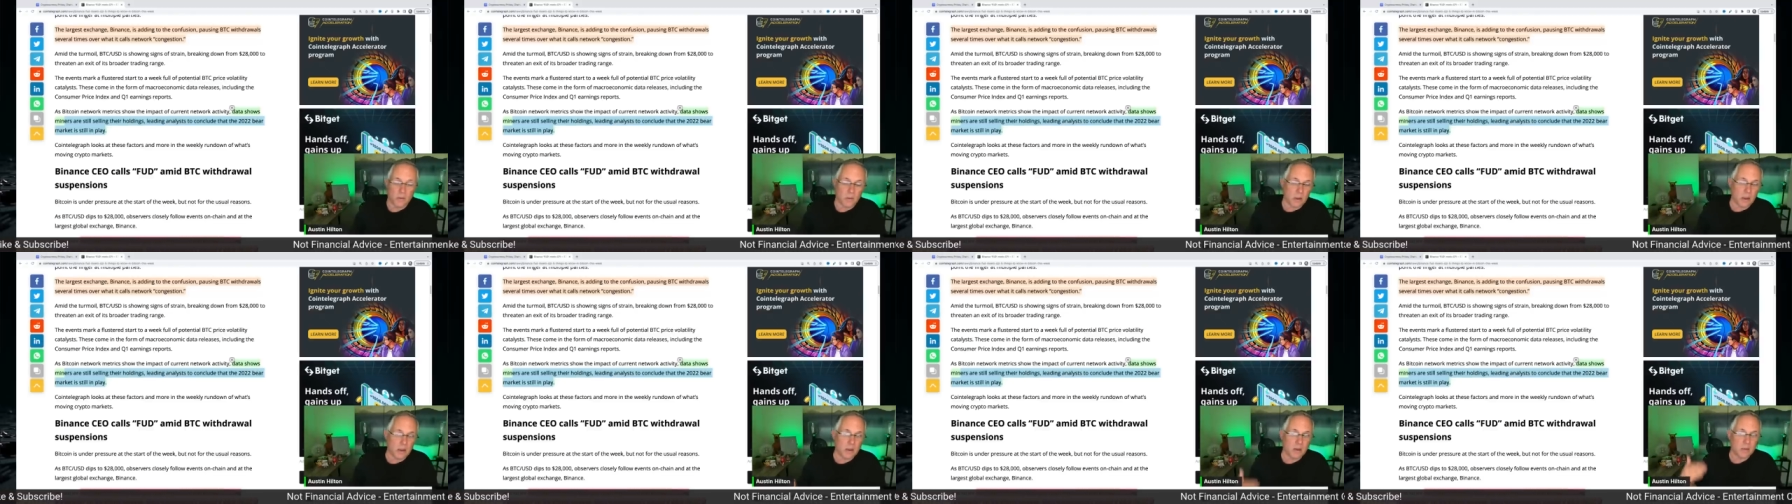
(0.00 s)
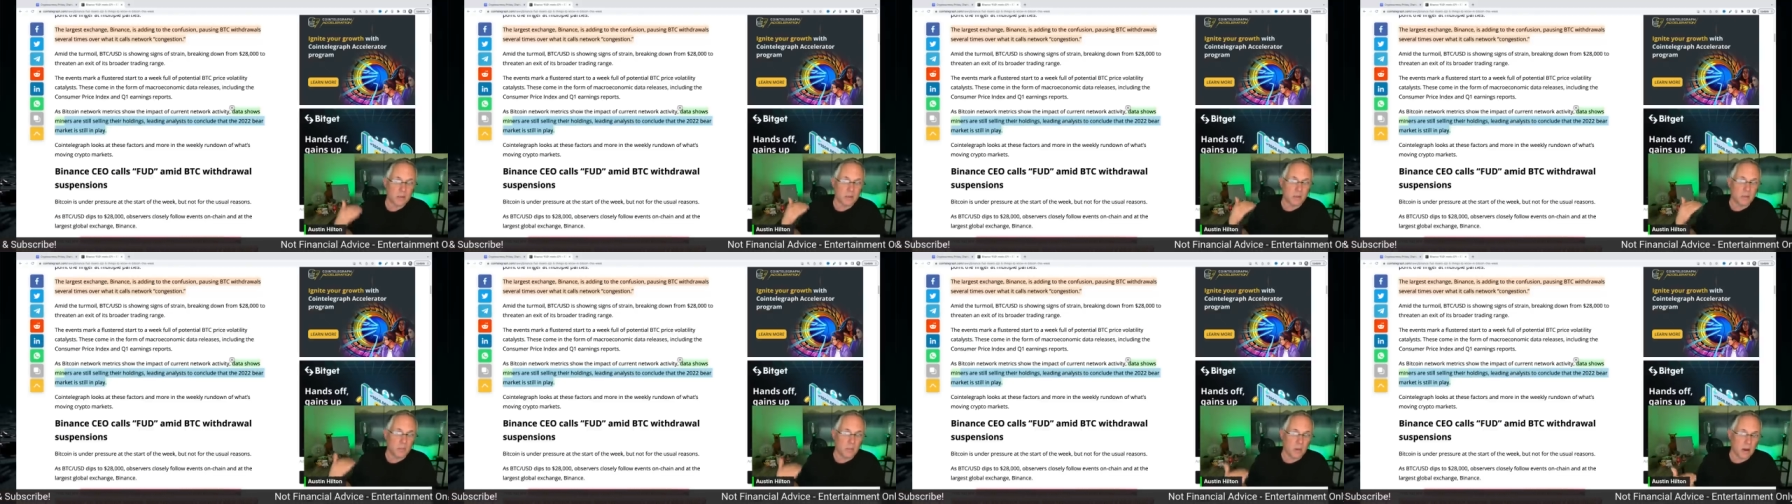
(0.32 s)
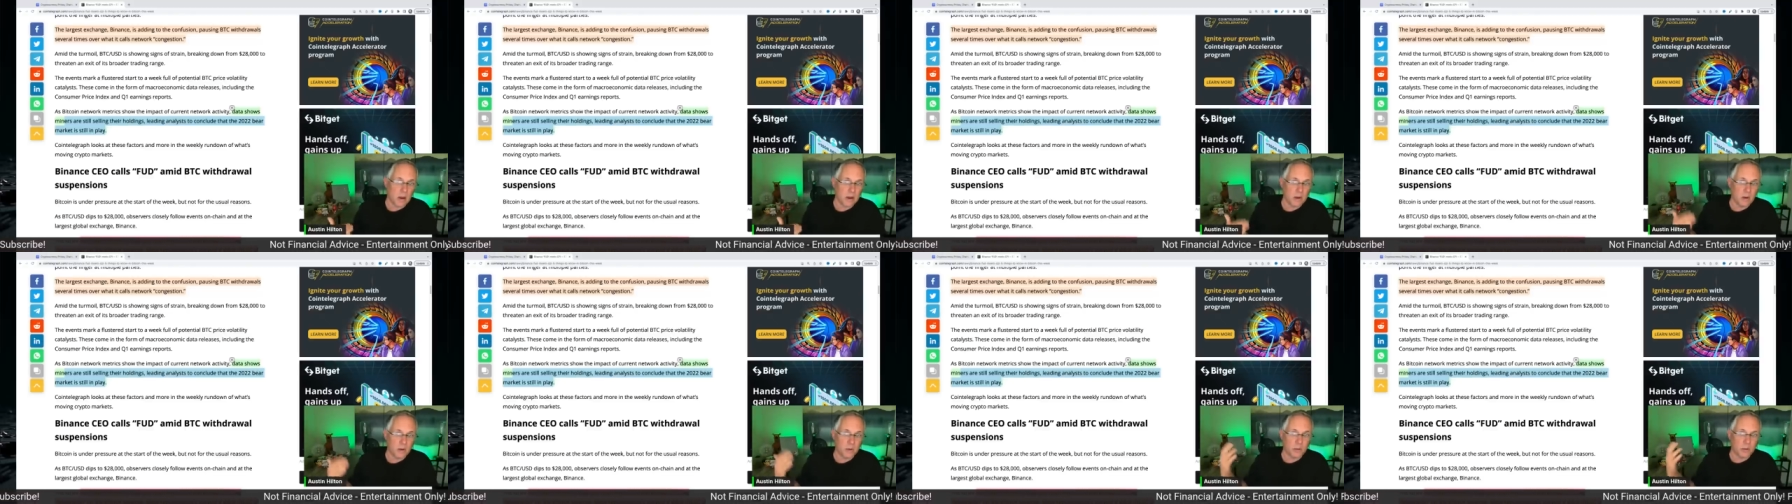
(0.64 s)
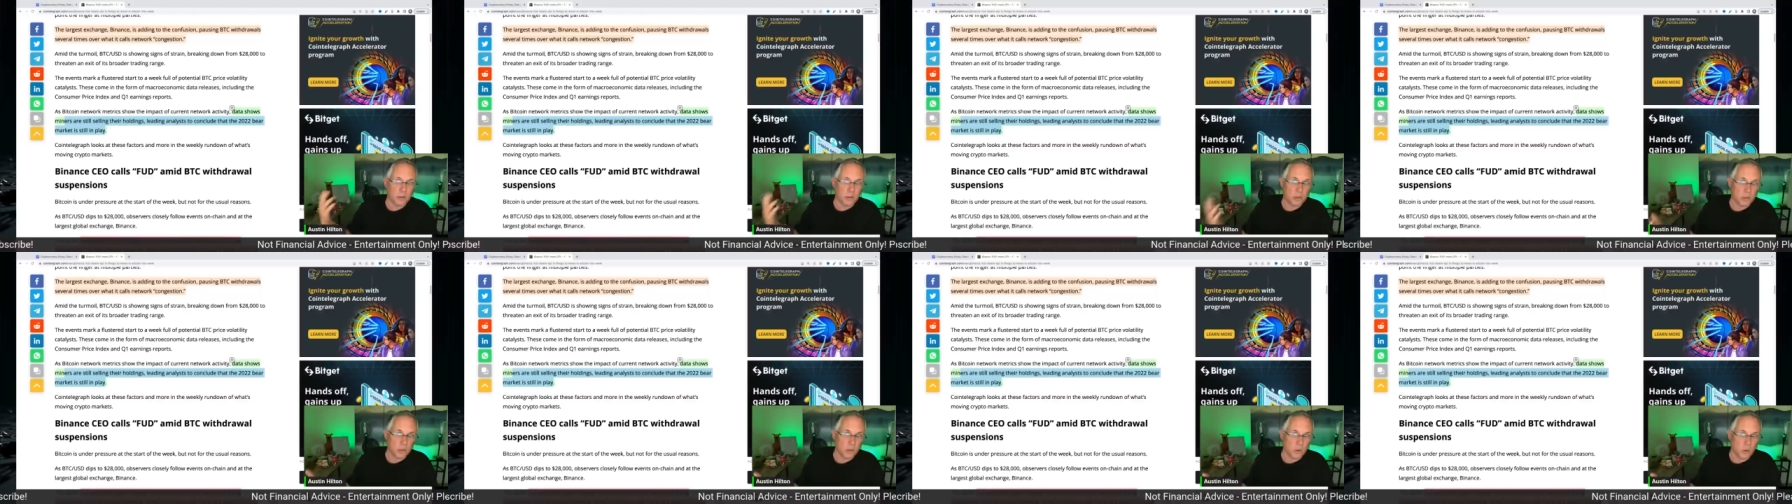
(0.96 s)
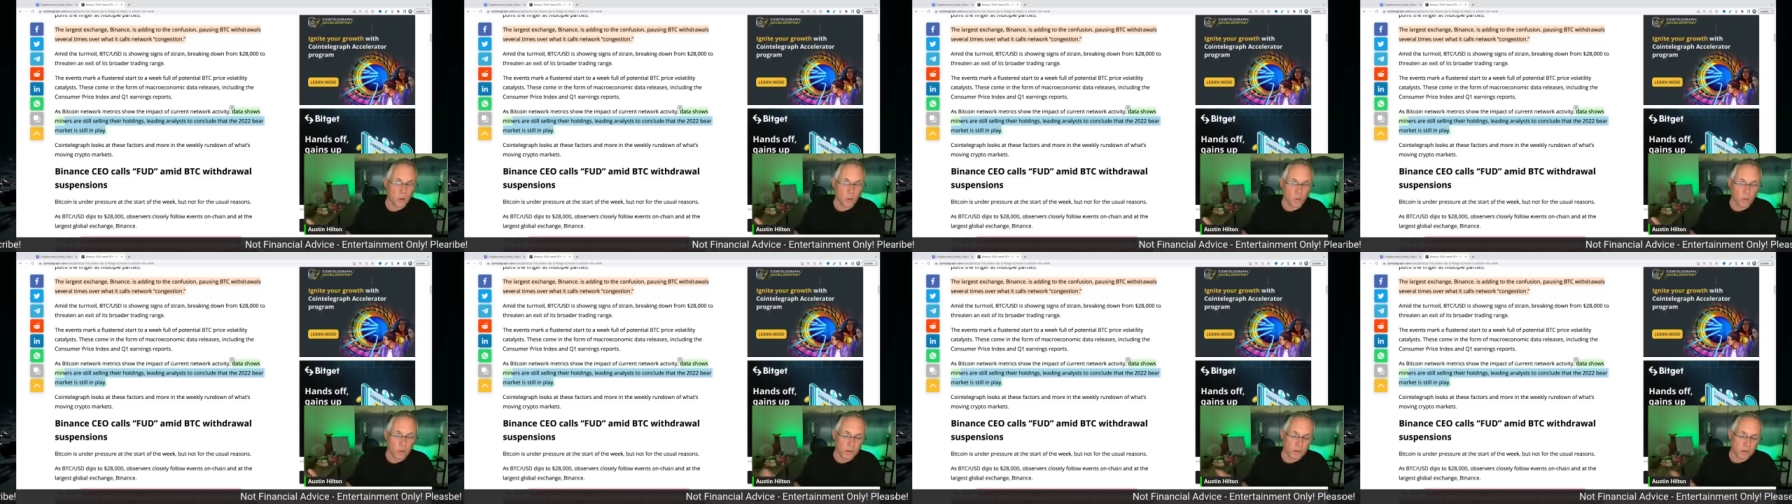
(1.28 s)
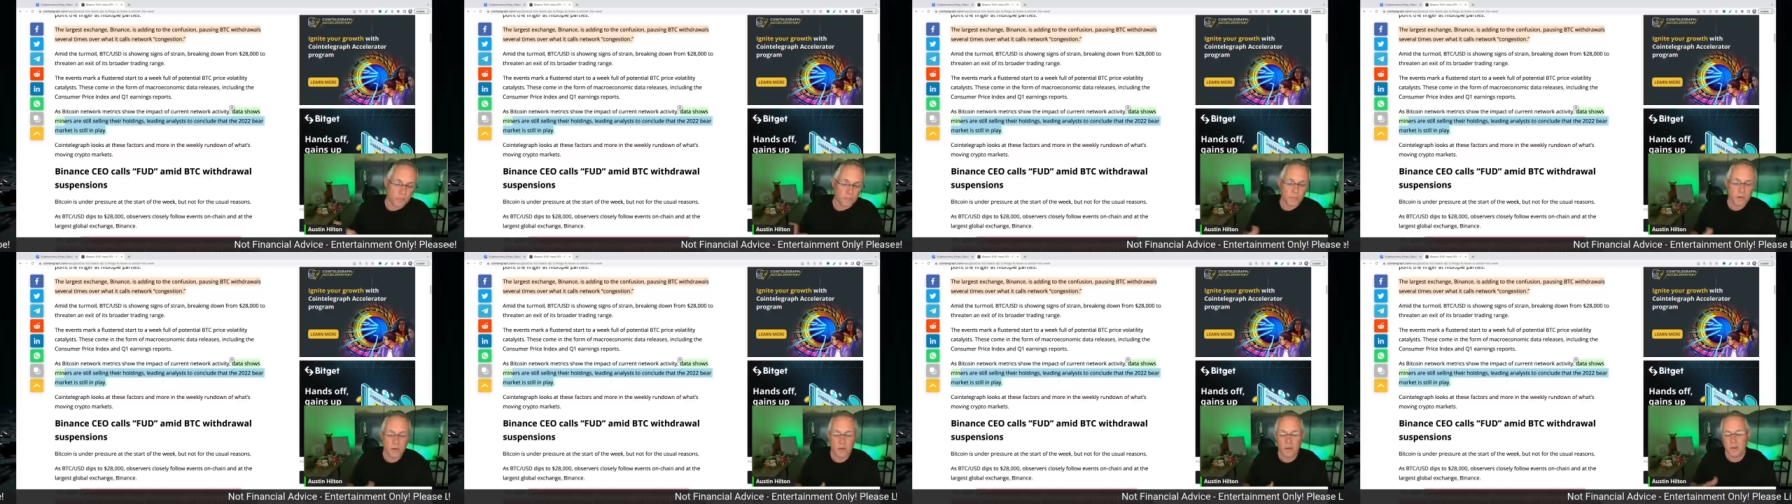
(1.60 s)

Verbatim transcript: Okay. Cause the miners are still holding.